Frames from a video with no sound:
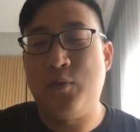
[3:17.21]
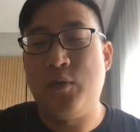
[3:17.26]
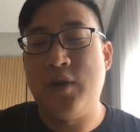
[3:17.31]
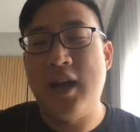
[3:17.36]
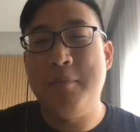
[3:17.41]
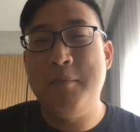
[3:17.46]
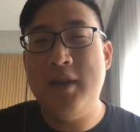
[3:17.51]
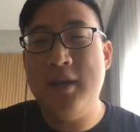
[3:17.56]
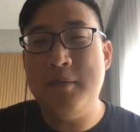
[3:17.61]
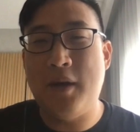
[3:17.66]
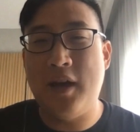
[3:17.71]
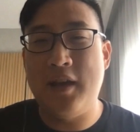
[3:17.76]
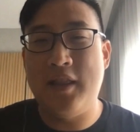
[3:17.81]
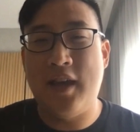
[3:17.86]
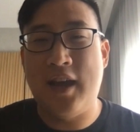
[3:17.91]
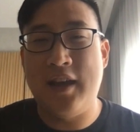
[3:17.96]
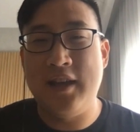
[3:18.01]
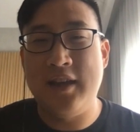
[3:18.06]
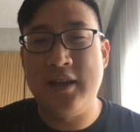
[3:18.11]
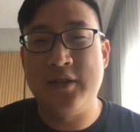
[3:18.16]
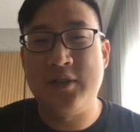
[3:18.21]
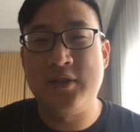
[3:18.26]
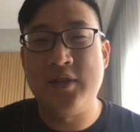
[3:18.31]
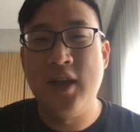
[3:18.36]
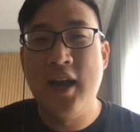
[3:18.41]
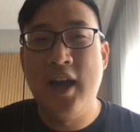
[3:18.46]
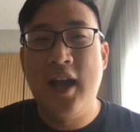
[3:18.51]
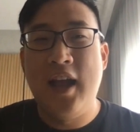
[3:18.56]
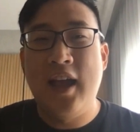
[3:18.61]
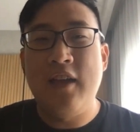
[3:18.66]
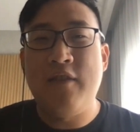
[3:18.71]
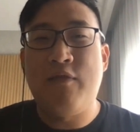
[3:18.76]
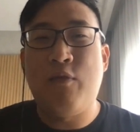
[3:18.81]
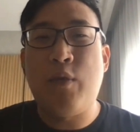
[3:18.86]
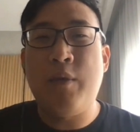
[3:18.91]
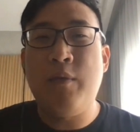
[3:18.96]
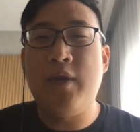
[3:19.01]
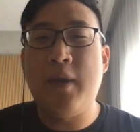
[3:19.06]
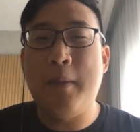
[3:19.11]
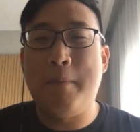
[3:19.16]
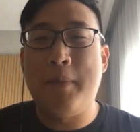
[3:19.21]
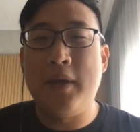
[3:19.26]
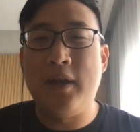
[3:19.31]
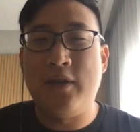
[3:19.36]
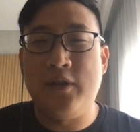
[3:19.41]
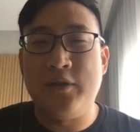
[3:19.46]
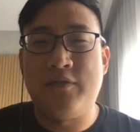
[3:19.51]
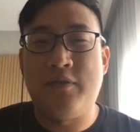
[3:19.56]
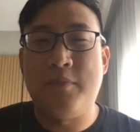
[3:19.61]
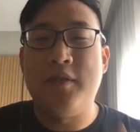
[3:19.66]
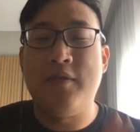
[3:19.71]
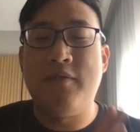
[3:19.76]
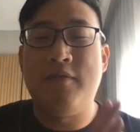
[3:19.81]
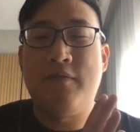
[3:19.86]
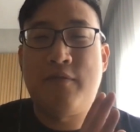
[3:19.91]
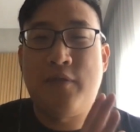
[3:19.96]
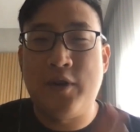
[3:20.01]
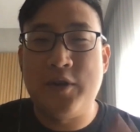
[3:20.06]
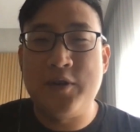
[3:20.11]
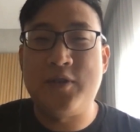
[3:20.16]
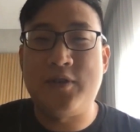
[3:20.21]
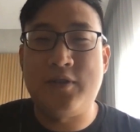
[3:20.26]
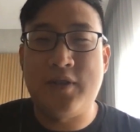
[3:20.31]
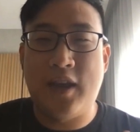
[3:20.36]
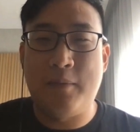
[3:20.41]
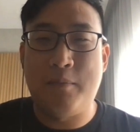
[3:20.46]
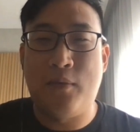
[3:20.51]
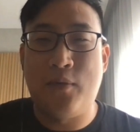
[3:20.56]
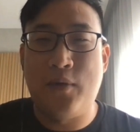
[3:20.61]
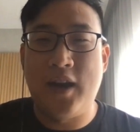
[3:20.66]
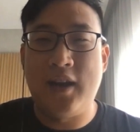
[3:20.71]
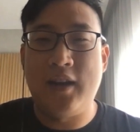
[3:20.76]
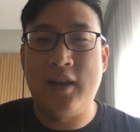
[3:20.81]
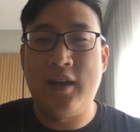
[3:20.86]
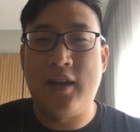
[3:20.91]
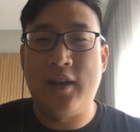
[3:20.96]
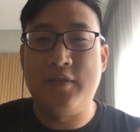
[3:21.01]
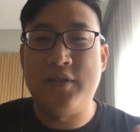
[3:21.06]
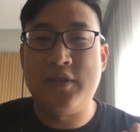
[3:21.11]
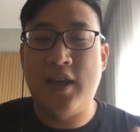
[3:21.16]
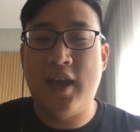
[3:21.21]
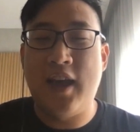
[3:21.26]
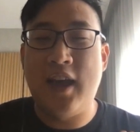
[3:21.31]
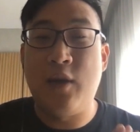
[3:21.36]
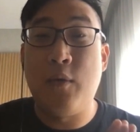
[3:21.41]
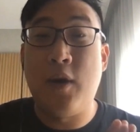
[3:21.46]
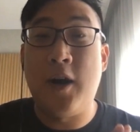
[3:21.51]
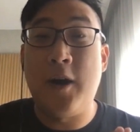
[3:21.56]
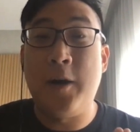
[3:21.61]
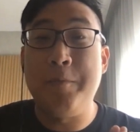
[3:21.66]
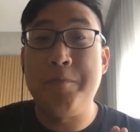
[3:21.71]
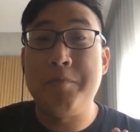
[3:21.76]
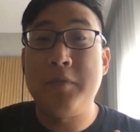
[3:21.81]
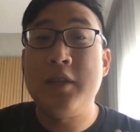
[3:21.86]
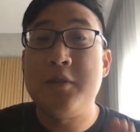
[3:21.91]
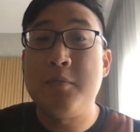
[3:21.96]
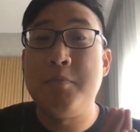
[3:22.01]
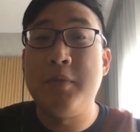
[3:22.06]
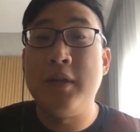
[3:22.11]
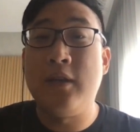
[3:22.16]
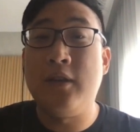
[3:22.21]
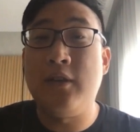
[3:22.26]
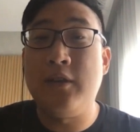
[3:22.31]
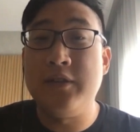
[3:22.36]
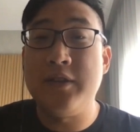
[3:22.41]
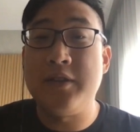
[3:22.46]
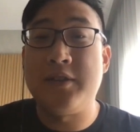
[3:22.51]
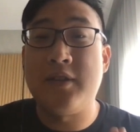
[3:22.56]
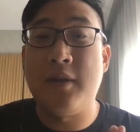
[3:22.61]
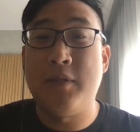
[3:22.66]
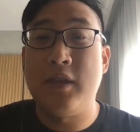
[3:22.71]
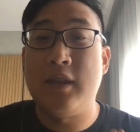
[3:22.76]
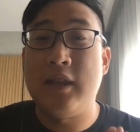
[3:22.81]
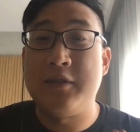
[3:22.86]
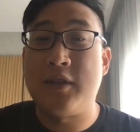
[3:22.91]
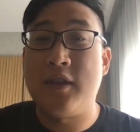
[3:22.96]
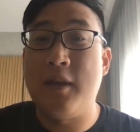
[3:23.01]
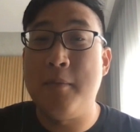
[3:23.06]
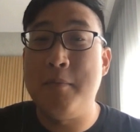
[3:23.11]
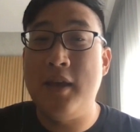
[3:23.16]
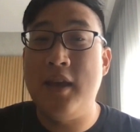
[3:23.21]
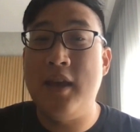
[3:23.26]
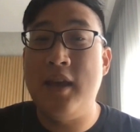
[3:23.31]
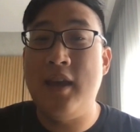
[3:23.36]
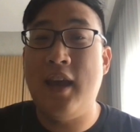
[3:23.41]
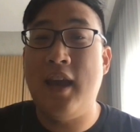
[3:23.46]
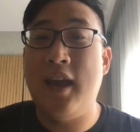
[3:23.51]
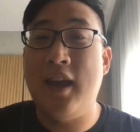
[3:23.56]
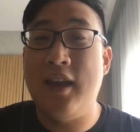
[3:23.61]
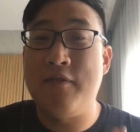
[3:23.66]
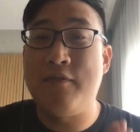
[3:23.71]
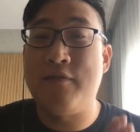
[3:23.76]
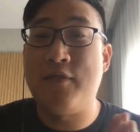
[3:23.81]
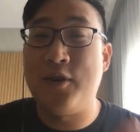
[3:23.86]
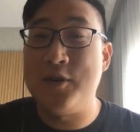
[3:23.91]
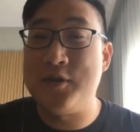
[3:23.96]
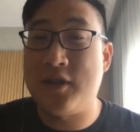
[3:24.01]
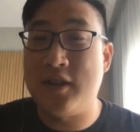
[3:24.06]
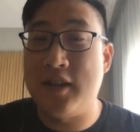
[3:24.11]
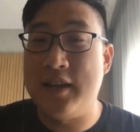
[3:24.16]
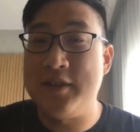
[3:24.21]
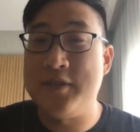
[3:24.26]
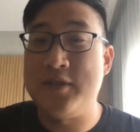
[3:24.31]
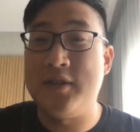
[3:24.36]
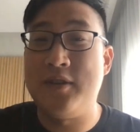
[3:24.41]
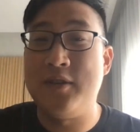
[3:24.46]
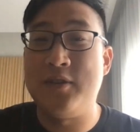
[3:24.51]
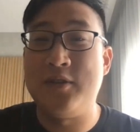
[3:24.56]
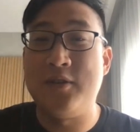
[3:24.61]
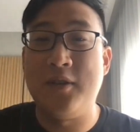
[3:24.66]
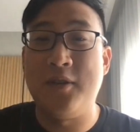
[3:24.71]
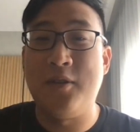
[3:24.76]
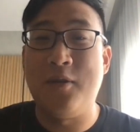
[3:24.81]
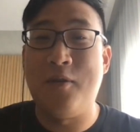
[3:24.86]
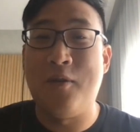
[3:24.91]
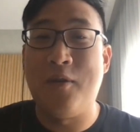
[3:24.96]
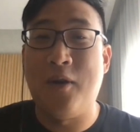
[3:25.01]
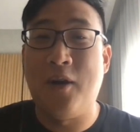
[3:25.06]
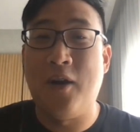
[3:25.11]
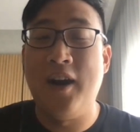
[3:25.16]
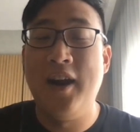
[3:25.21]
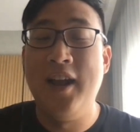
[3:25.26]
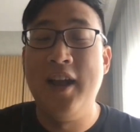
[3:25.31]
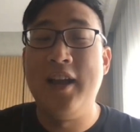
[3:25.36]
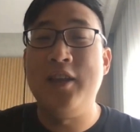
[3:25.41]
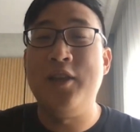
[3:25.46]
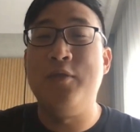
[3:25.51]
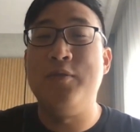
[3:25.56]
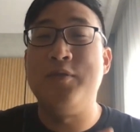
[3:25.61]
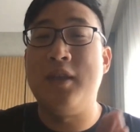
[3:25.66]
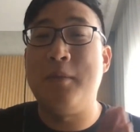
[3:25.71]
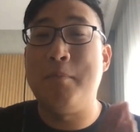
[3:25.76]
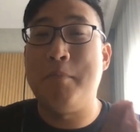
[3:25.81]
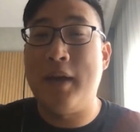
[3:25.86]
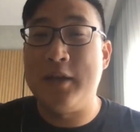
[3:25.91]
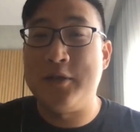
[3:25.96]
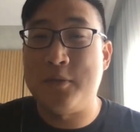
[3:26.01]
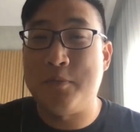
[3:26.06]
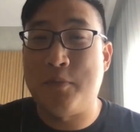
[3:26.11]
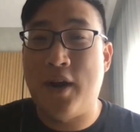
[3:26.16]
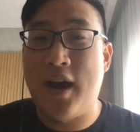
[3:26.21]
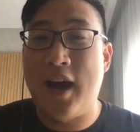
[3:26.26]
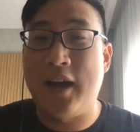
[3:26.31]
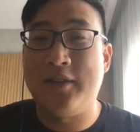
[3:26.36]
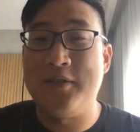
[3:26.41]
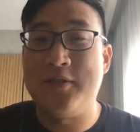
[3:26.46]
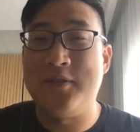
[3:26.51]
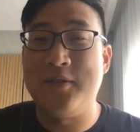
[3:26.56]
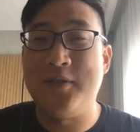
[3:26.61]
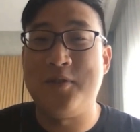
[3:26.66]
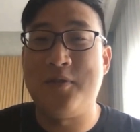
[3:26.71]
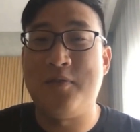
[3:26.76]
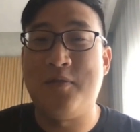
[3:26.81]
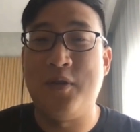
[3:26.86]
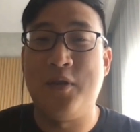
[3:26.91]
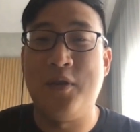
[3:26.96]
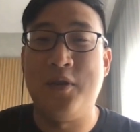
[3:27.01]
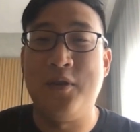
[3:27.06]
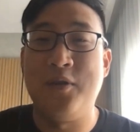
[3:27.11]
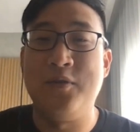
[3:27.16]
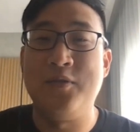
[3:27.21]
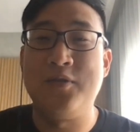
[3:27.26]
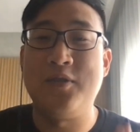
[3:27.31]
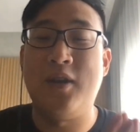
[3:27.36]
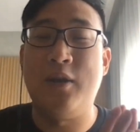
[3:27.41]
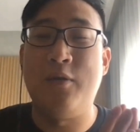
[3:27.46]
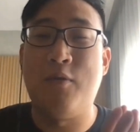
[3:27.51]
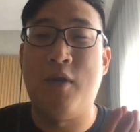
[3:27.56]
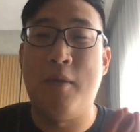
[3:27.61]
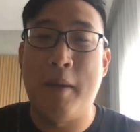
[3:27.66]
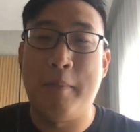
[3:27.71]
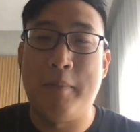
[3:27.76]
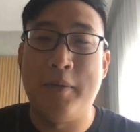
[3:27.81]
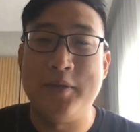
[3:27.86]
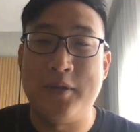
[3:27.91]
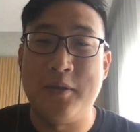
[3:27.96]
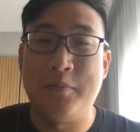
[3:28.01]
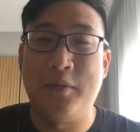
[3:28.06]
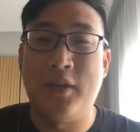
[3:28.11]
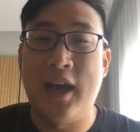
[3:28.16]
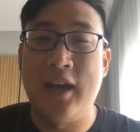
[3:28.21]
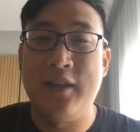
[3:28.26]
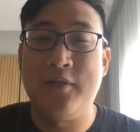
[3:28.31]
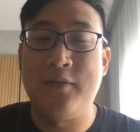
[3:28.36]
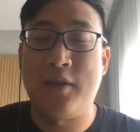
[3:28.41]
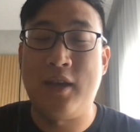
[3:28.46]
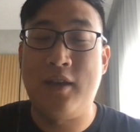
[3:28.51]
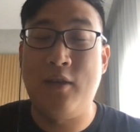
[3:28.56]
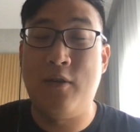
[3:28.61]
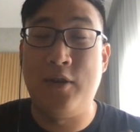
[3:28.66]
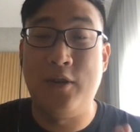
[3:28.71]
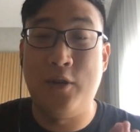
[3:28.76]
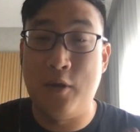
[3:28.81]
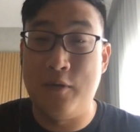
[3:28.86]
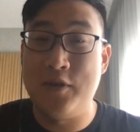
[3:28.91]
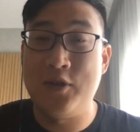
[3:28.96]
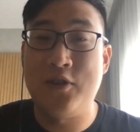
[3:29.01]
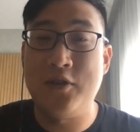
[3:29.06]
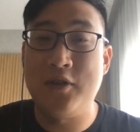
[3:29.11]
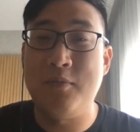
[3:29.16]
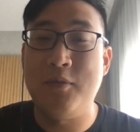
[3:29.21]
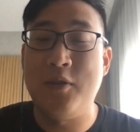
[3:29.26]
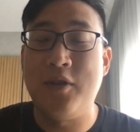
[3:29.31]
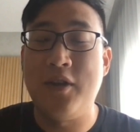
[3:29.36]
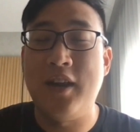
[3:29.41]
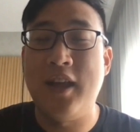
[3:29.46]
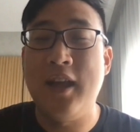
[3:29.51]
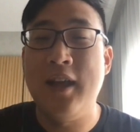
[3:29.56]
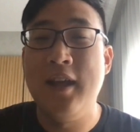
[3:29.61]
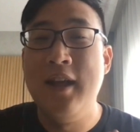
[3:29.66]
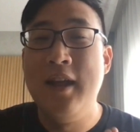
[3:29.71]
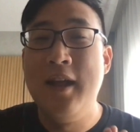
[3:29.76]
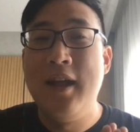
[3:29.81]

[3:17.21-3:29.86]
What I mean by that is, if we were to build from the first standpoint of saying, well, let's build something that's going to be a first-class citizen or using best practices for those who are members of the blind or low vision community,